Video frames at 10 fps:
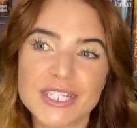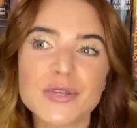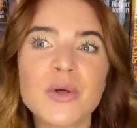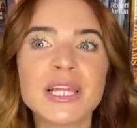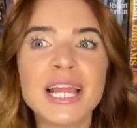
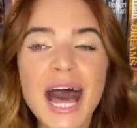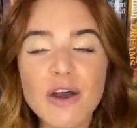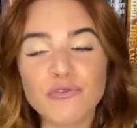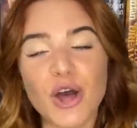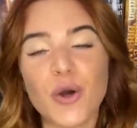So a
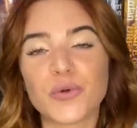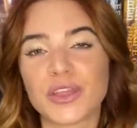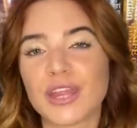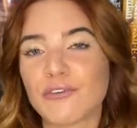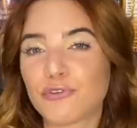lot fell
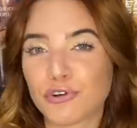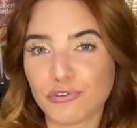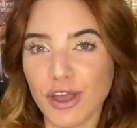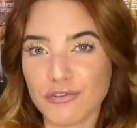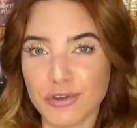within that four to
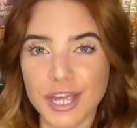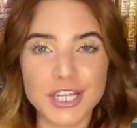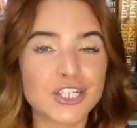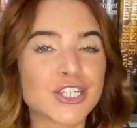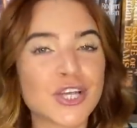five
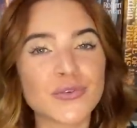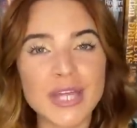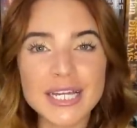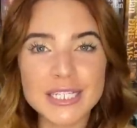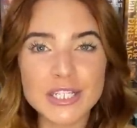range. So
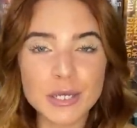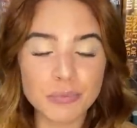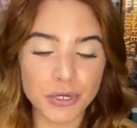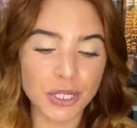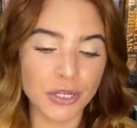that's looking
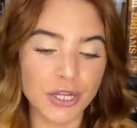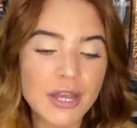pretty good.